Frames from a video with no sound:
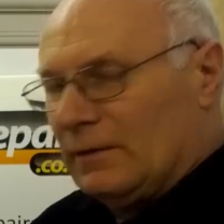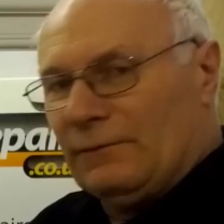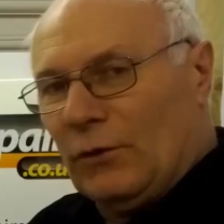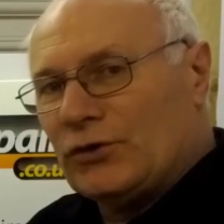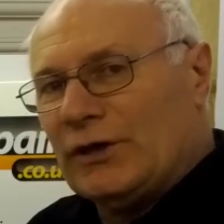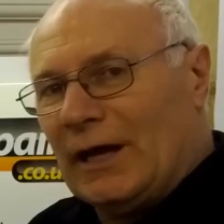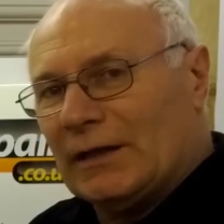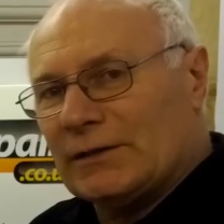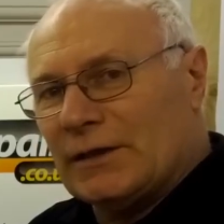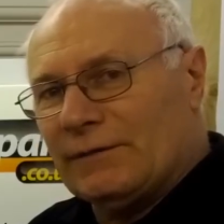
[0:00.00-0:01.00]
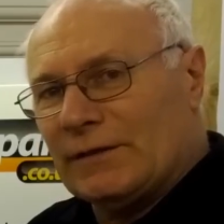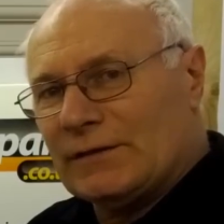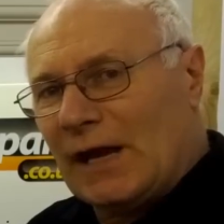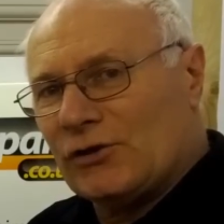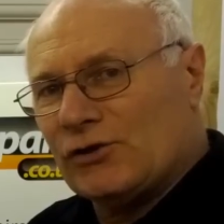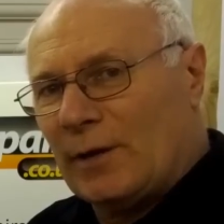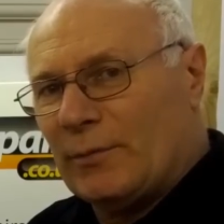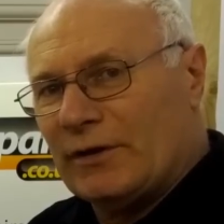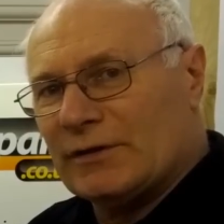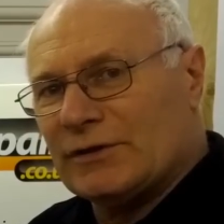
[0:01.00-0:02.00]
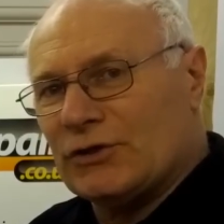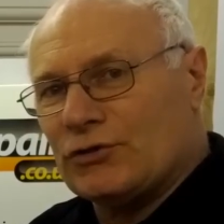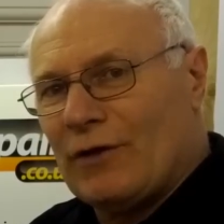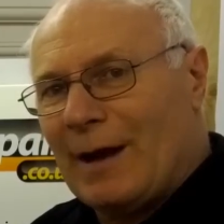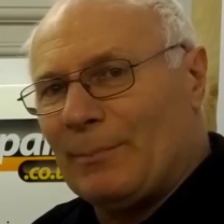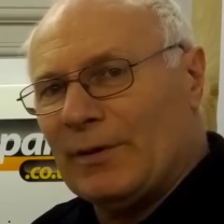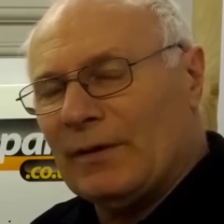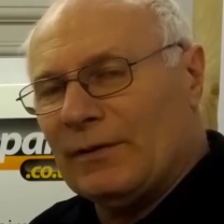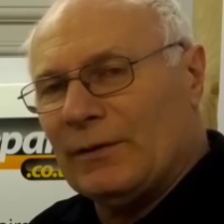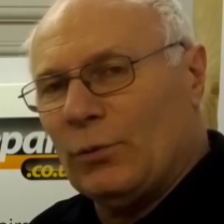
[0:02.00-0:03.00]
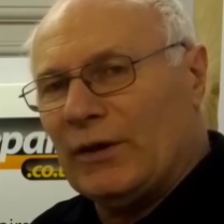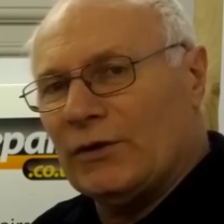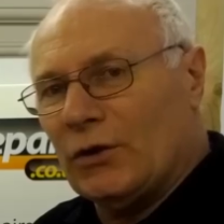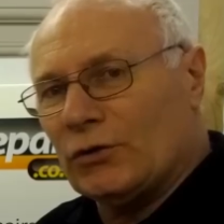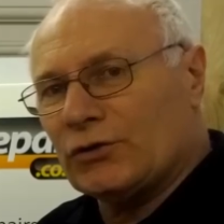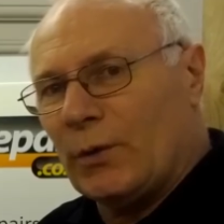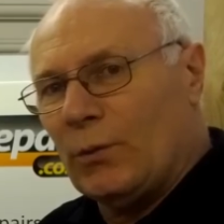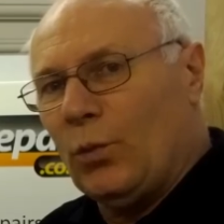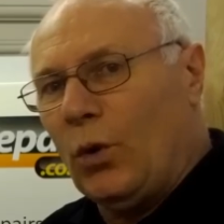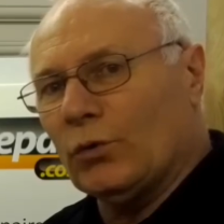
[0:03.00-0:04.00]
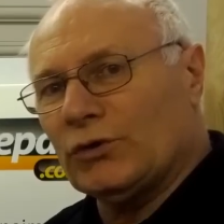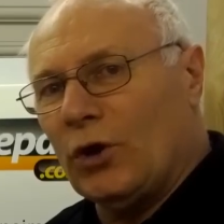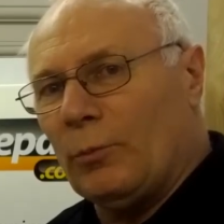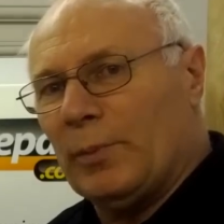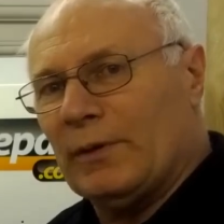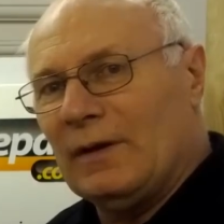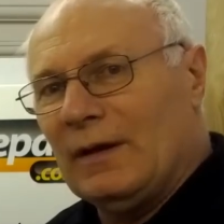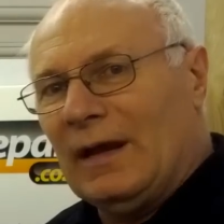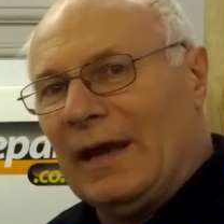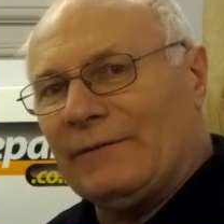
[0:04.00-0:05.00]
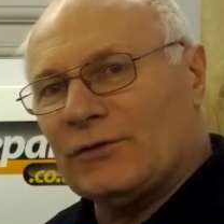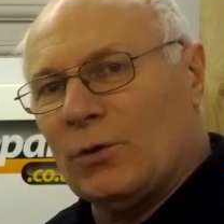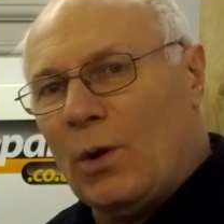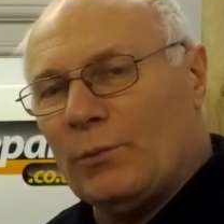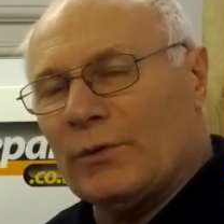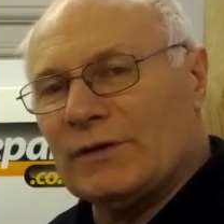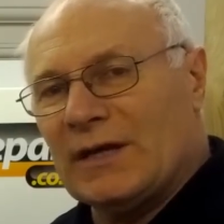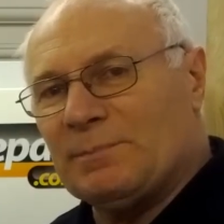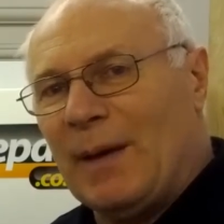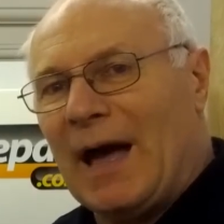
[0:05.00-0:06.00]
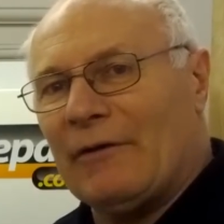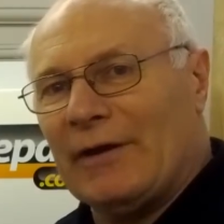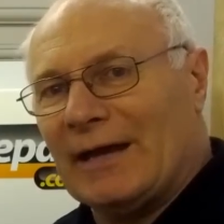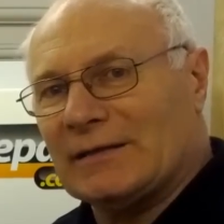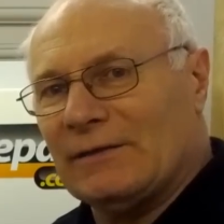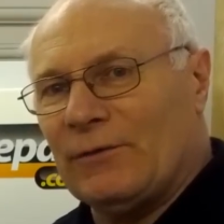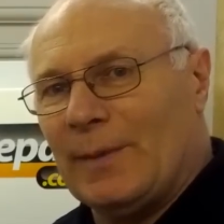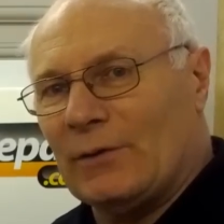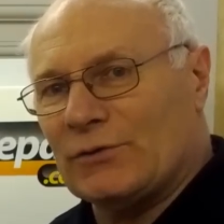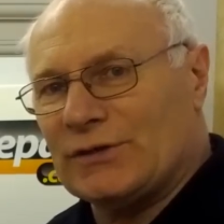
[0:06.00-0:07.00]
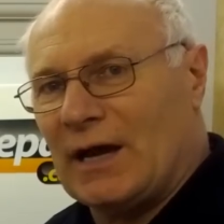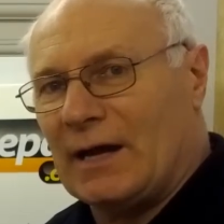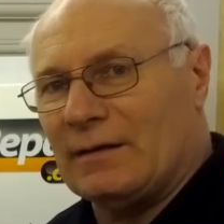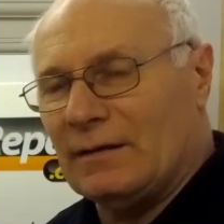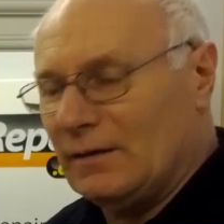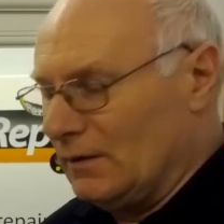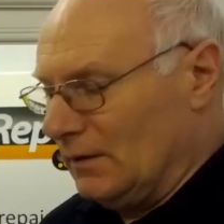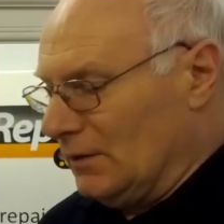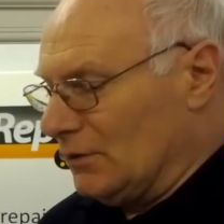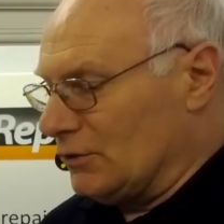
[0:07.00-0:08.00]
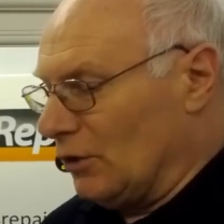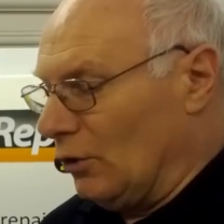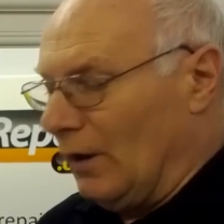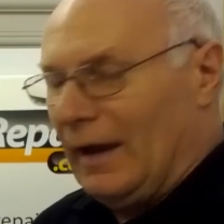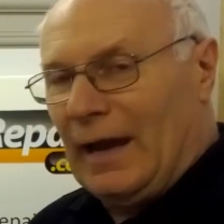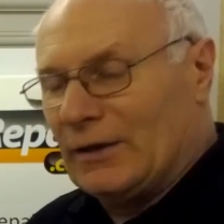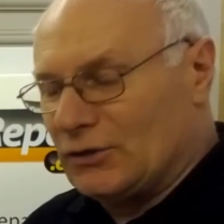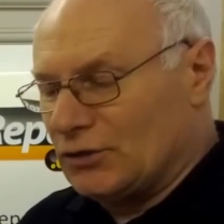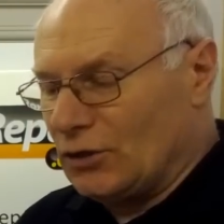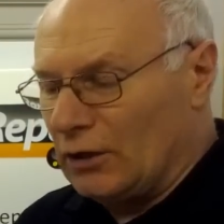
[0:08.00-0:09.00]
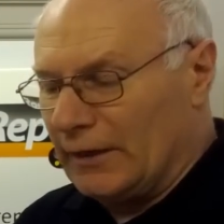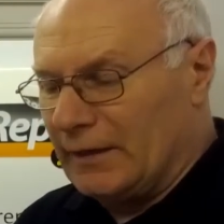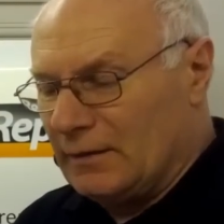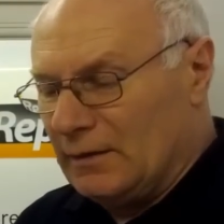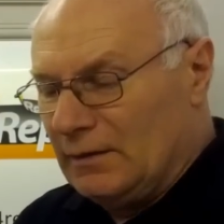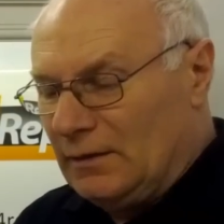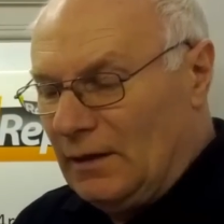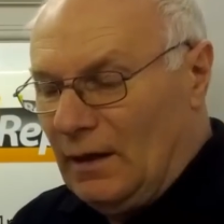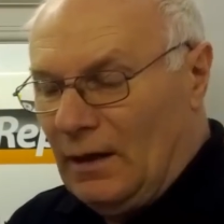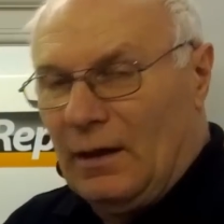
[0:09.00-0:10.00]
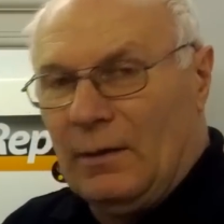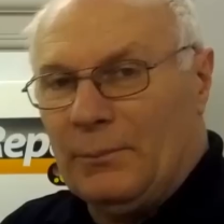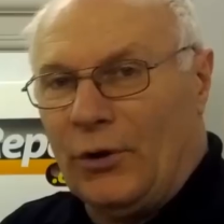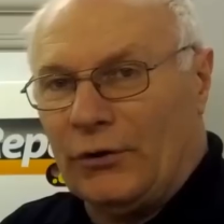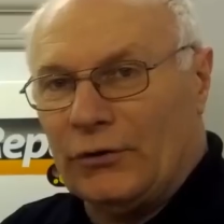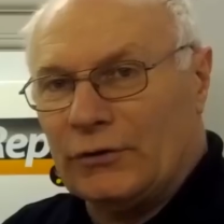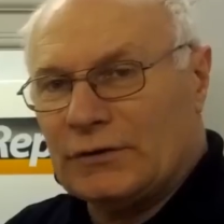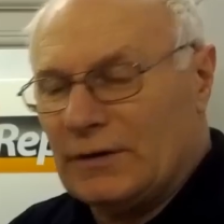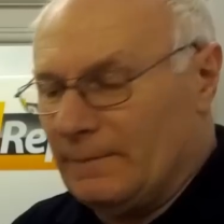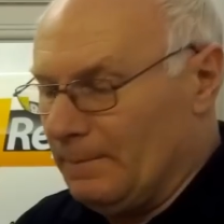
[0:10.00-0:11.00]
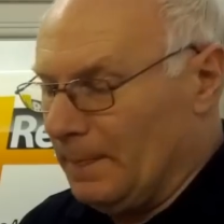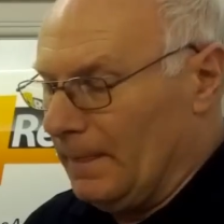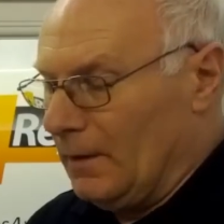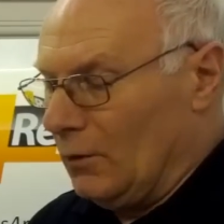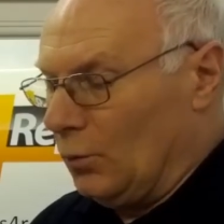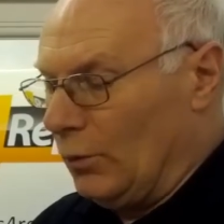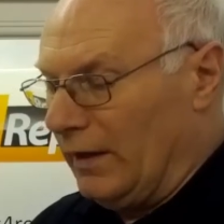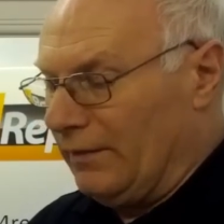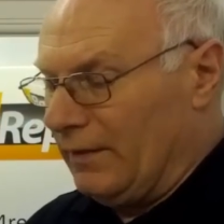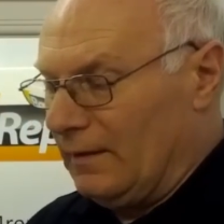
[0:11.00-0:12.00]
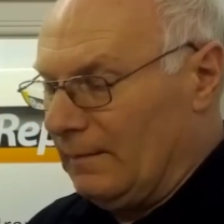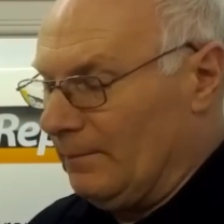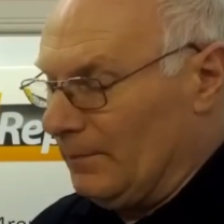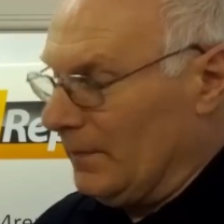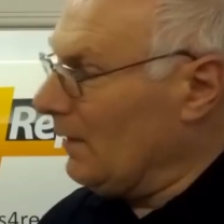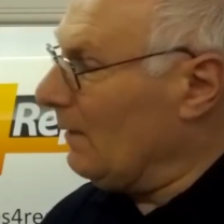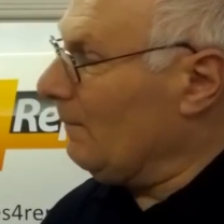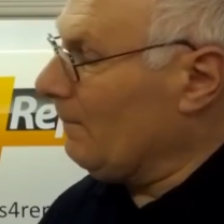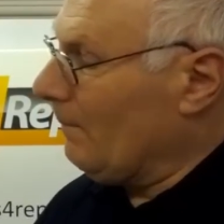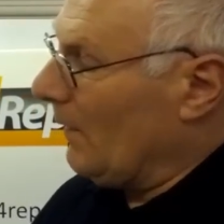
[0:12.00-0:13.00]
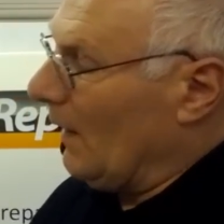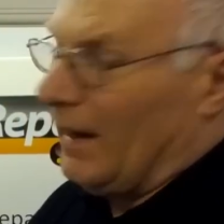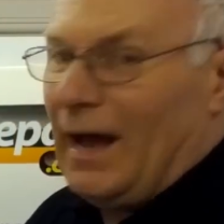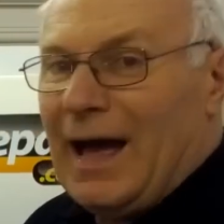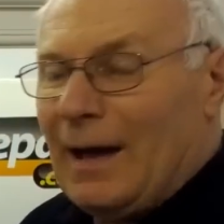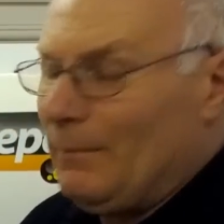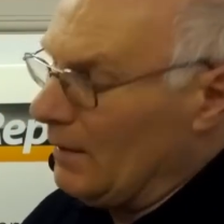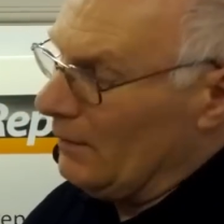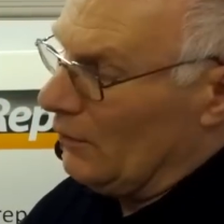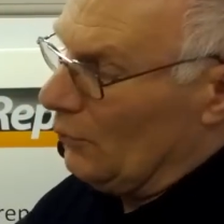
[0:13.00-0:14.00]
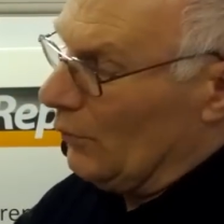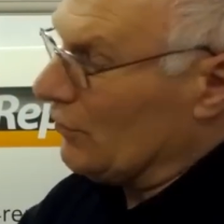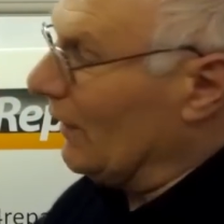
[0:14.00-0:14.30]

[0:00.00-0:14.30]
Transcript: Functionality of the Sash Jammer is to trap the window so it won't open if someone is barring at it from outside. So a solid product with an arm which